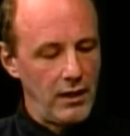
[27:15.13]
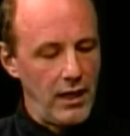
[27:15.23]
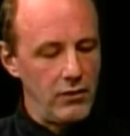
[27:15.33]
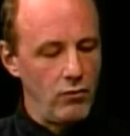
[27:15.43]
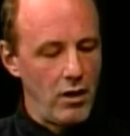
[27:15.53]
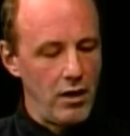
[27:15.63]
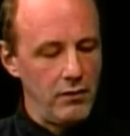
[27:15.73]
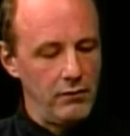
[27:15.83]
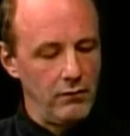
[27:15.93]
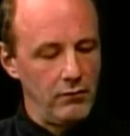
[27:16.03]

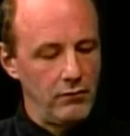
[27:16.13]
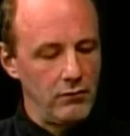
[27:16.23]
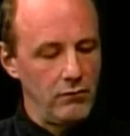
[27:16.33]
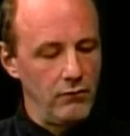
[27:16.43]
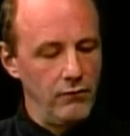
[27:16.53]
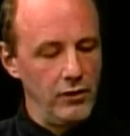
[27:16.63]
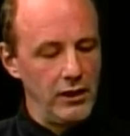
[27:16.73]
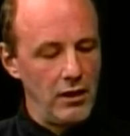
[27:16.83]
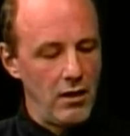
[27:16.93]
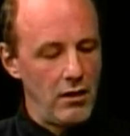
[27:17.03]
Edouard
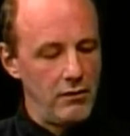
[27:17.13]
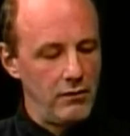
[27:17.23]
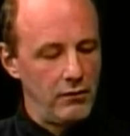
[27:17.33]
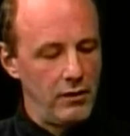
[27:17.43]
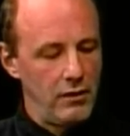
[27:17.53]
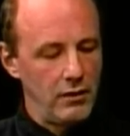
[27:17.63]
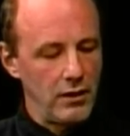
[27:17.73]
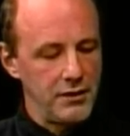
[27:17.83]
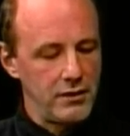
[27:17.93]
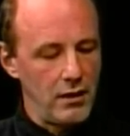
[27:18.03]
Vuillard,
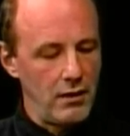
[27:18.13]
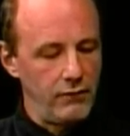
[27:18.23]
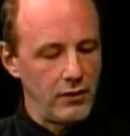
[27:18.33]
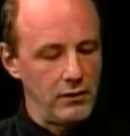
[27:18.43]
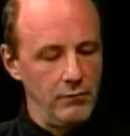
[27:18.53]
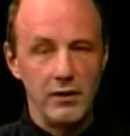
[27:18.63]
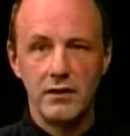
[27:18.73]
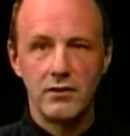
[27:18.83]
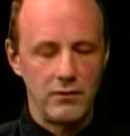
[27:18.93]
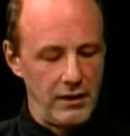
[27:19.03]
Gustave
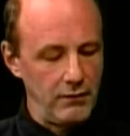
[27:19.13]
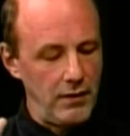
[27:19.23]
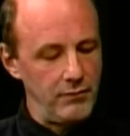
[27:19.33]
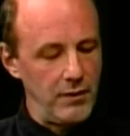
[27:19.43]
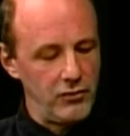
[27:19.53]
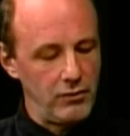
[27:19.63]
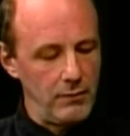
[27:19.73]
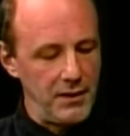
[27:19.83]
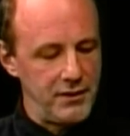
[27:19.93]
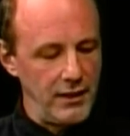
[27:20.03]
Clement, I, am sure I'm
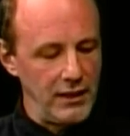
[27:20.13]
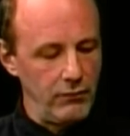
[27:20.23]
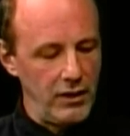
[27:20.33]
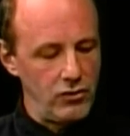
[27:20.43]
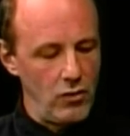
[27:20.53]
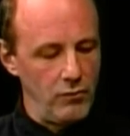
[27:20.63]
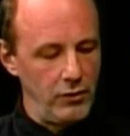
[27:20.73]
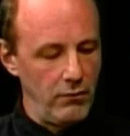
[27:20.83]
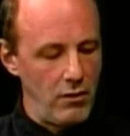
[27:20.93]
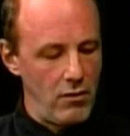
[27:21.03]
not saying that right, Joan
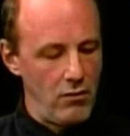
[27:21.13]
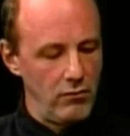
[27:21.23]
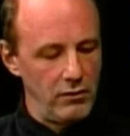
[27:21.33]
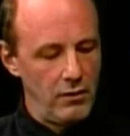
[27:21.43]
Miro.